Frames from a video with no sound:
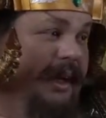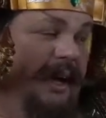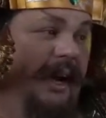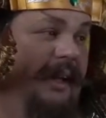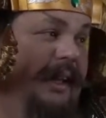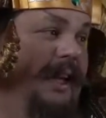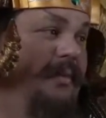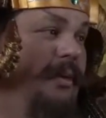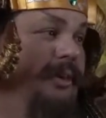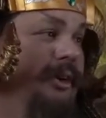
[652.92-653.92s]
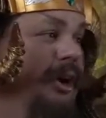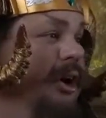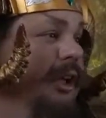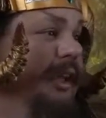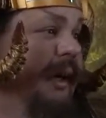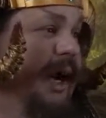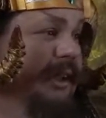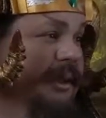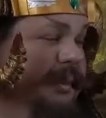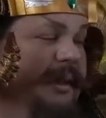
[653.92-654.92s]
And the enemy was all
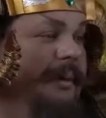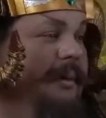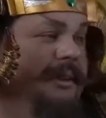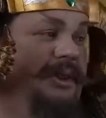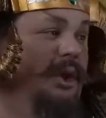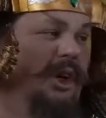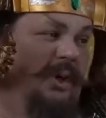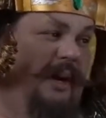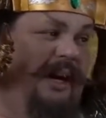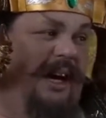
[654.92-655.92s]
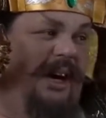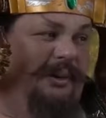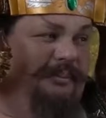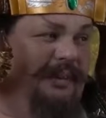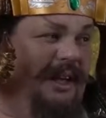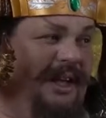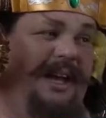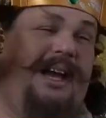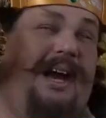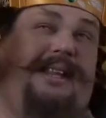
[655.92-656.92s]
around them, and there was no way out.
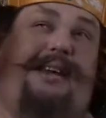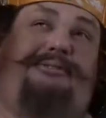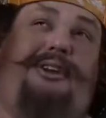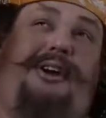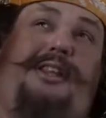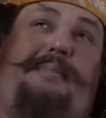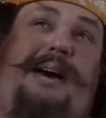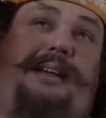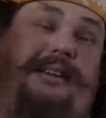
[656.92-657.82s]
And they flew the banner